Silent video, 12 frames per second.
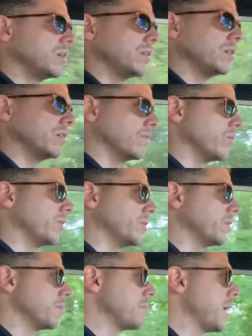converting
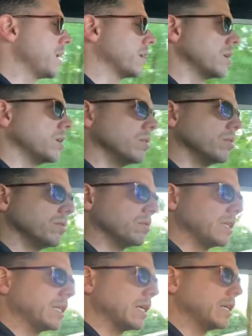an automatic car is
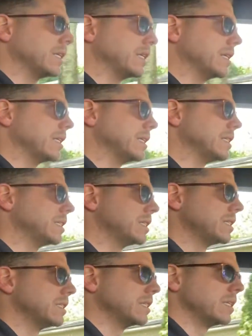they tend to get
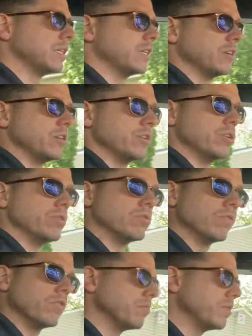
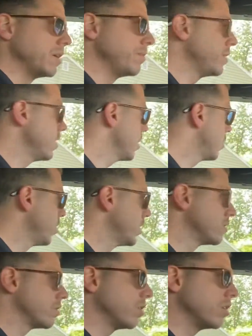driven maybe not
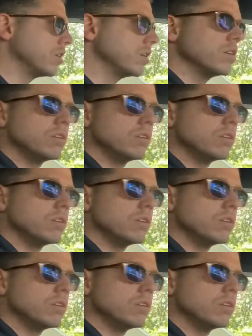quite as hard.